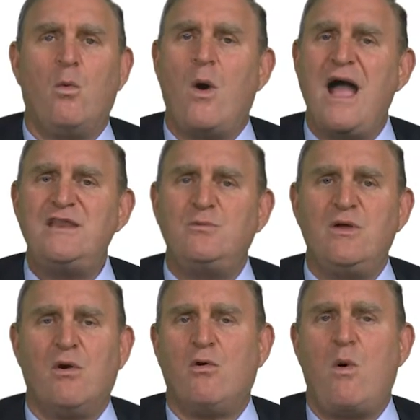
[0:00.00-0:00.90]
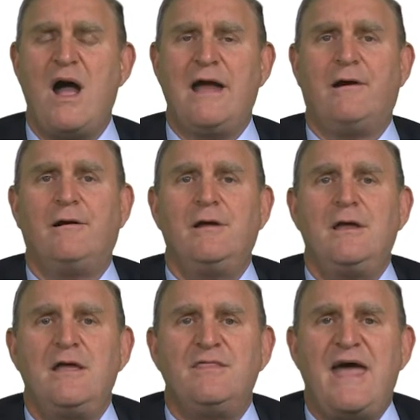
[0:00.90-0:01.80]
why do we require
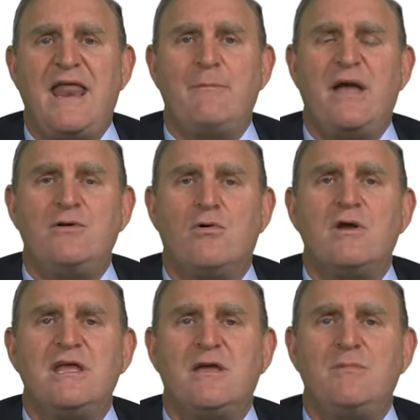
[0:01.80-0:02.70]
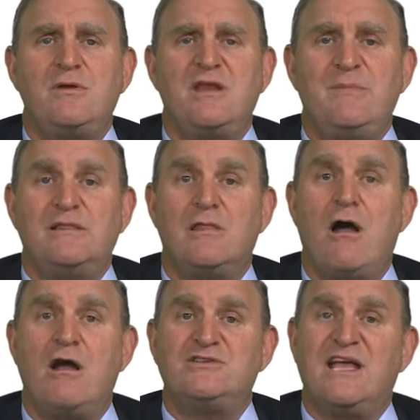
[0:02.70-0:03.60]
that a minority community be
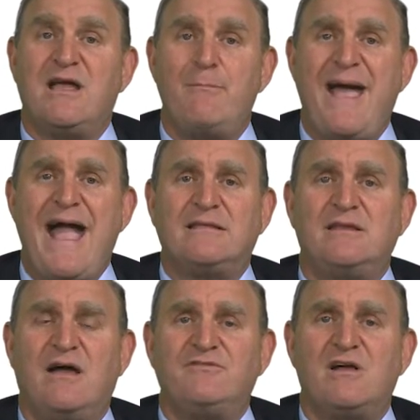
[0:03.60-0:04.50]
large and compact enough